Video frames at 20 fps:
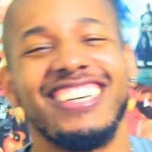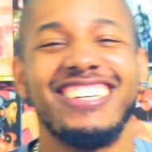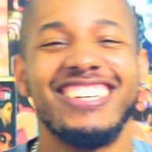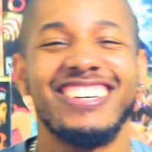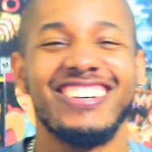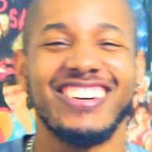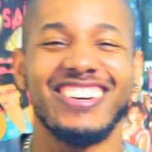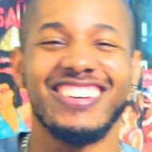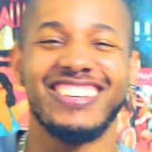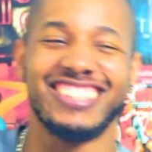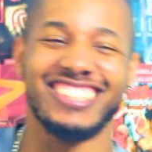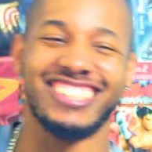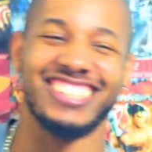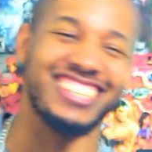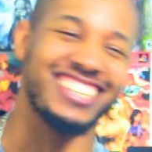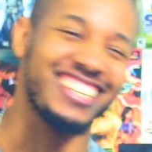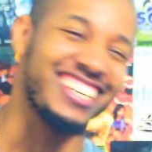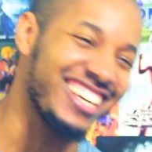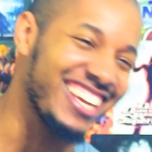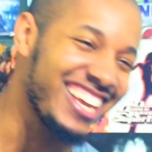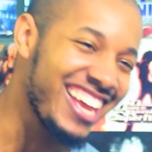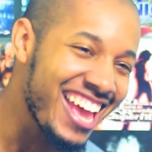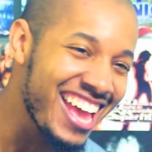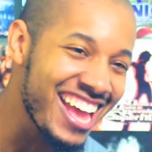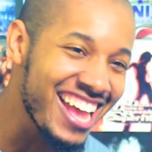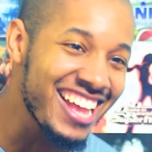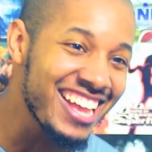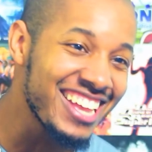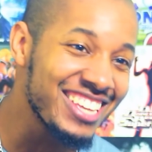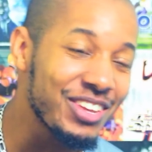you know
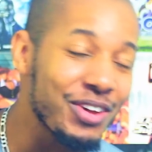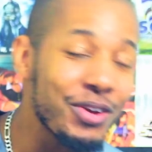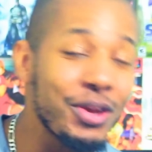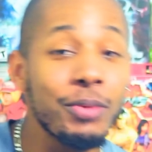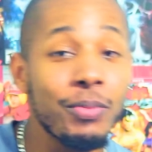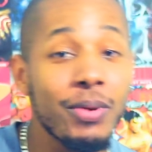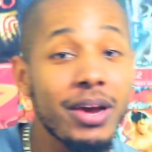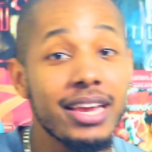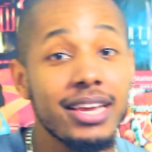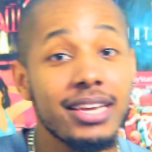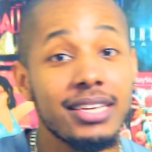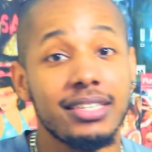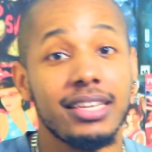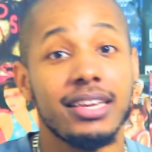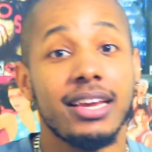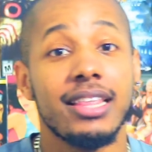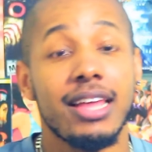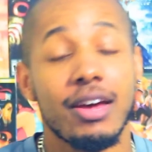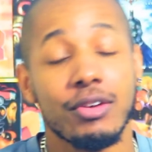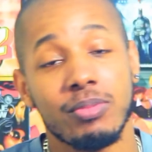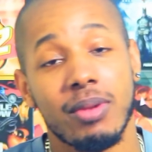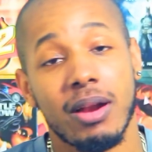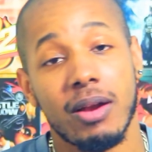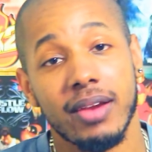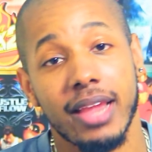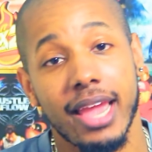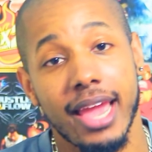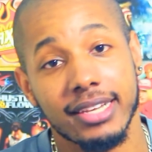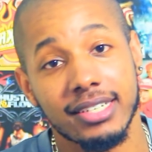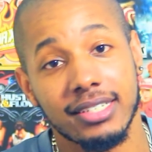so anyways, yeah, that was
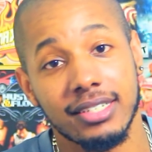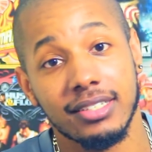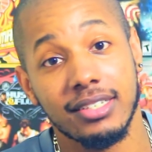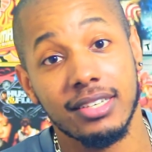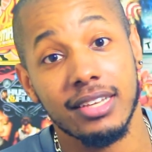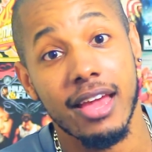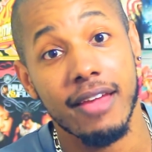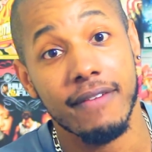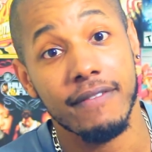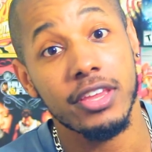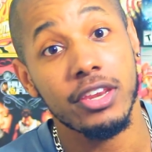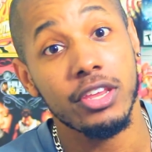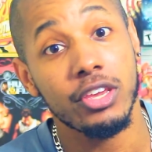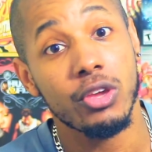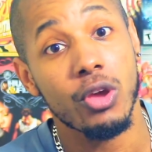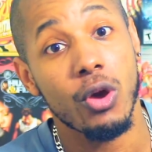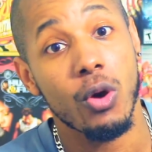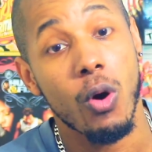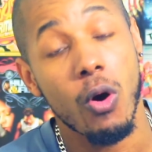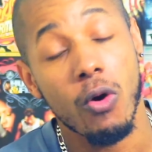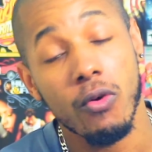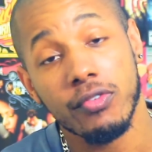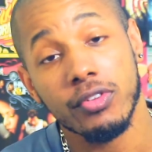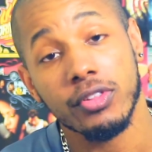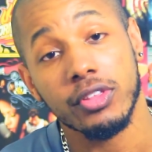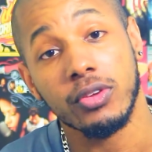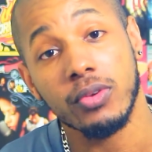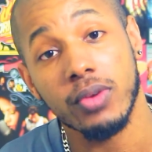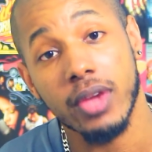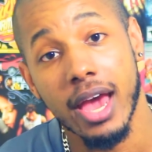my reaction to that video.
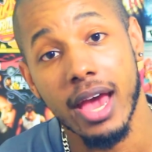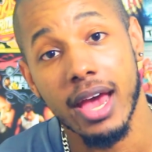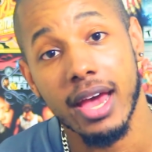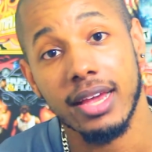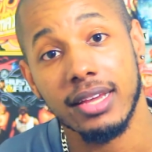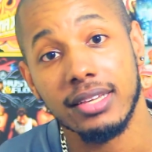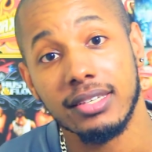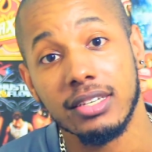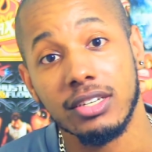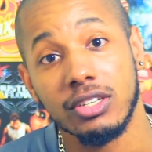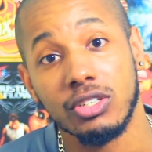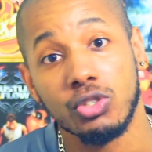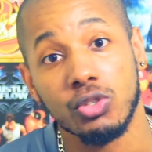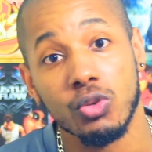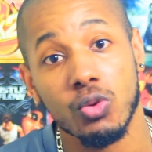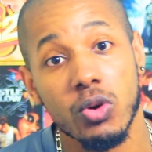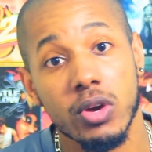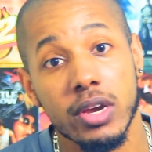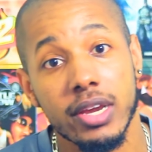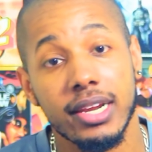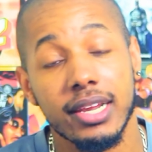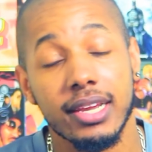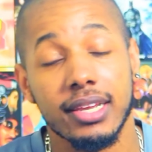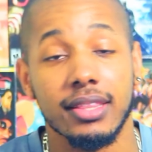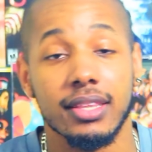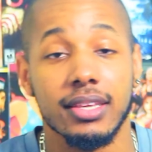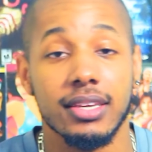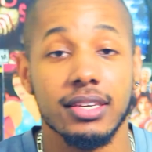Hopefully you guys enjoyed